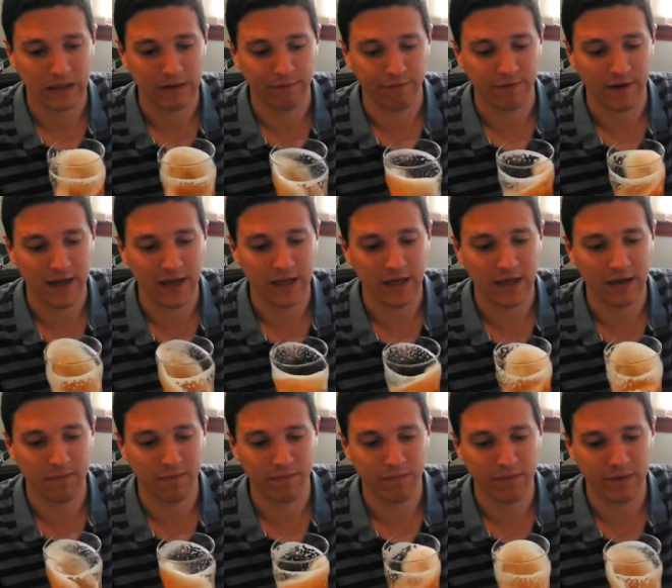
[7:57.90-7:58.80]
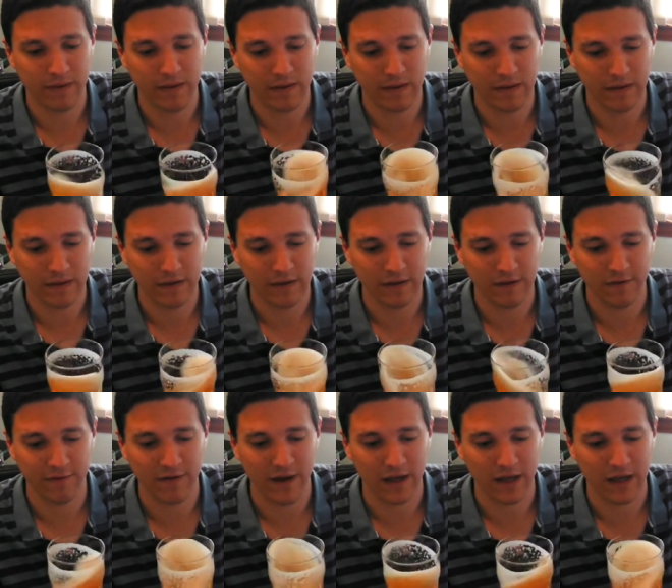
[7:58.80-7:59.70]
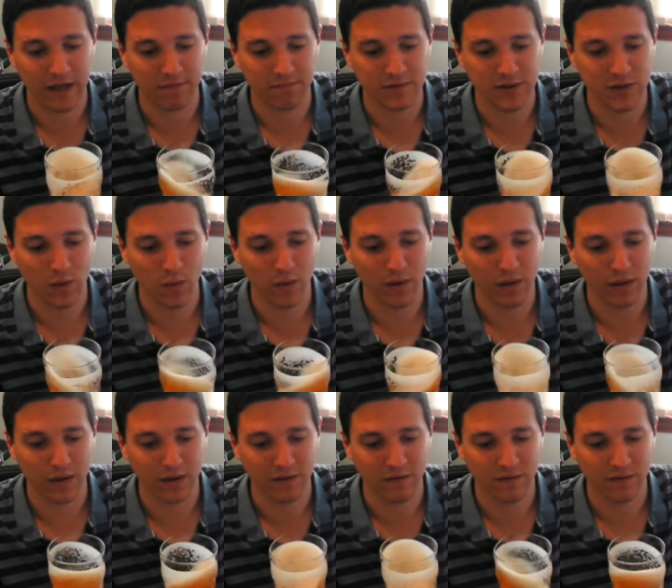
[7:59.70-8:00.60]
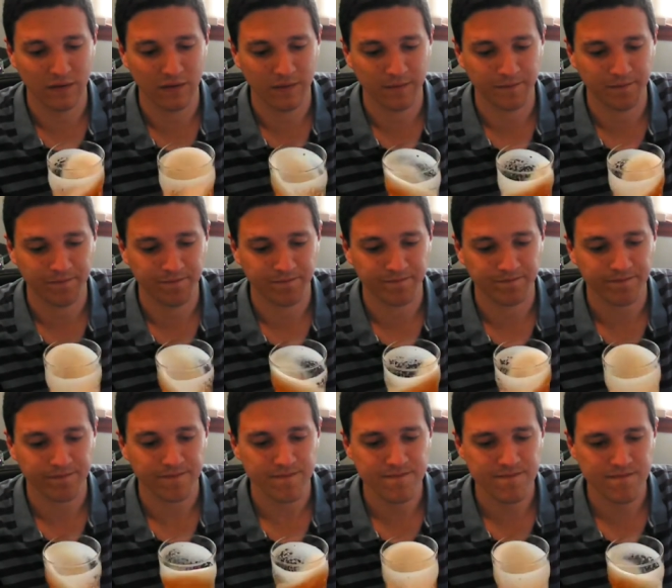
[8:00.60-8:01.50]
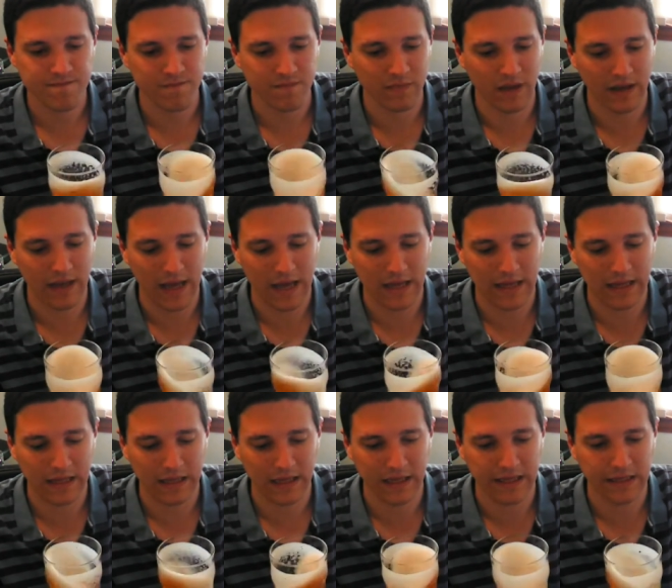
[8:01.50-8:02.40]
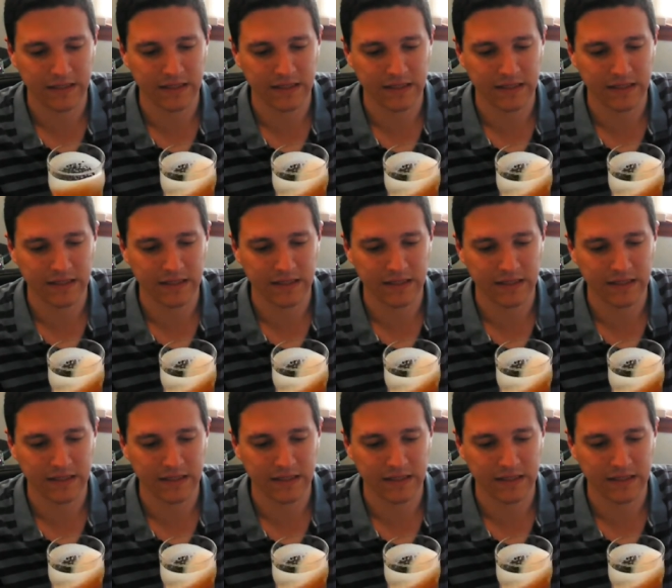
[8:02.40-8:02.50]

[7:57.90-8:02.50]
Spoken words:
if I keep doing this, I'll